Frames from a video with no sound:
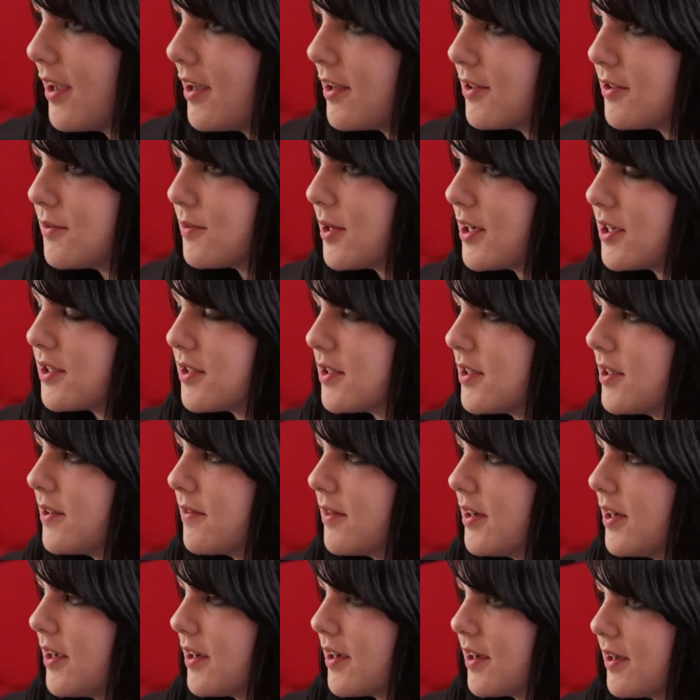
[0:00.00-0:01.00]
especially
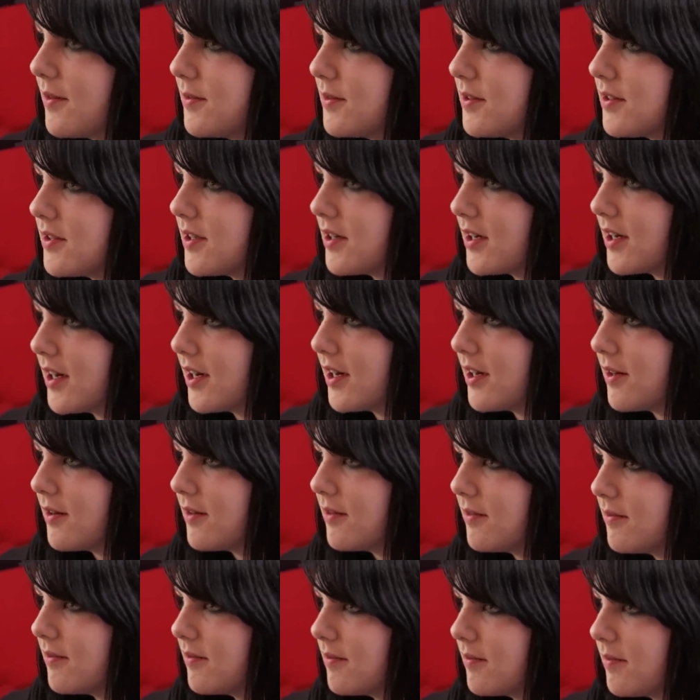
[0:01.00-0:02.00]
when it comes to her
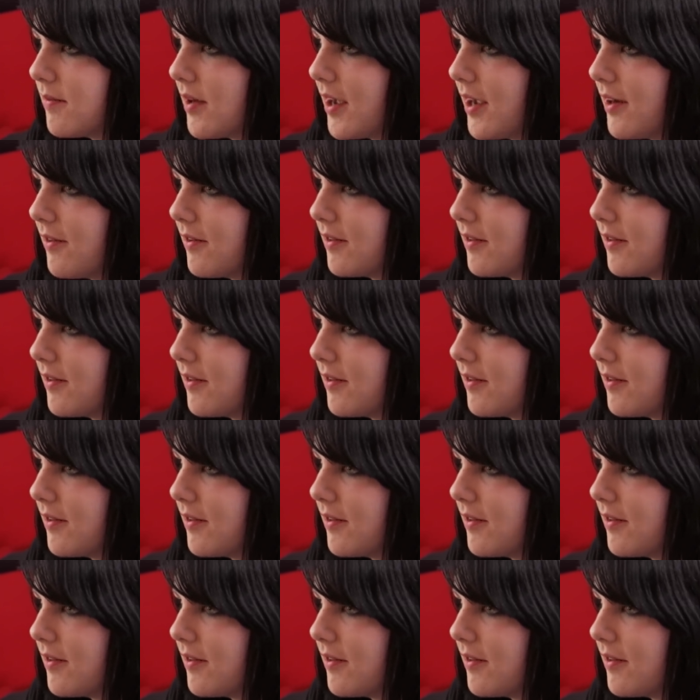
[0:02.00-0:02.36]
and my